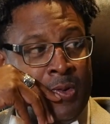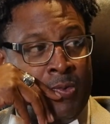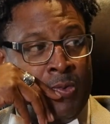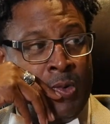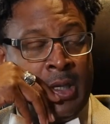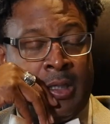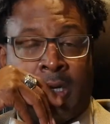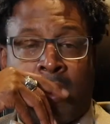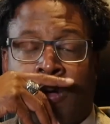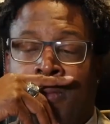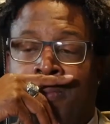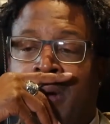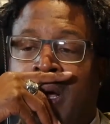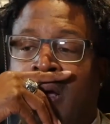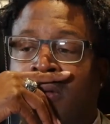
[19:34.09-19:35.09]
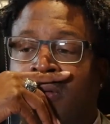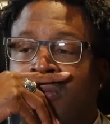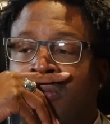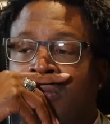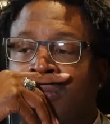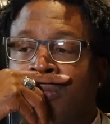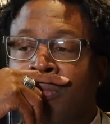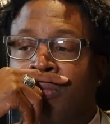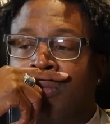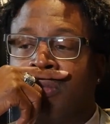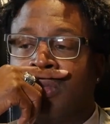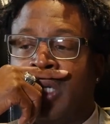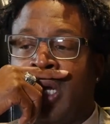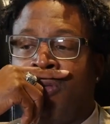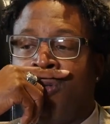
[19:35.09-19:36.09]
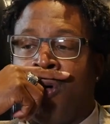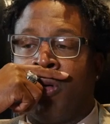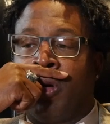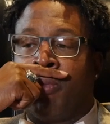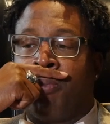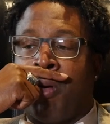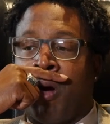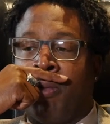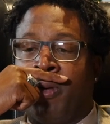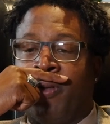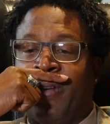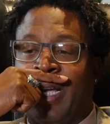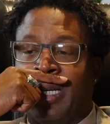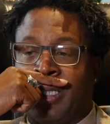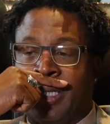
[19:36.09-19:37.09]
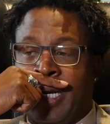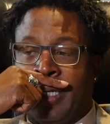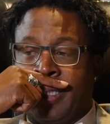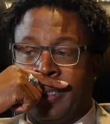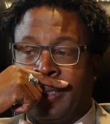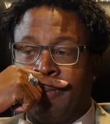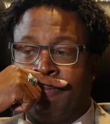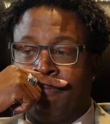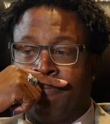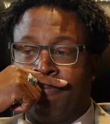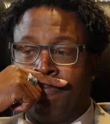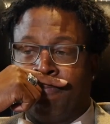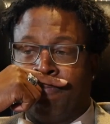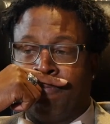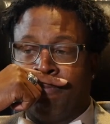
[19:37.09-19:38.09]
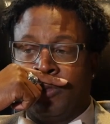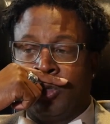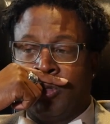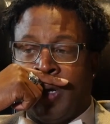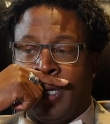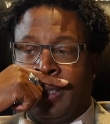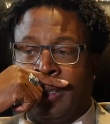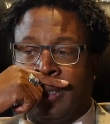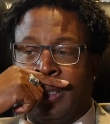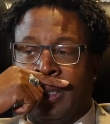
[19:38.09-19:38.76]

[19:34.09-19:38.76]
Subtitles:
We're talking about eroding the Department of Education, right?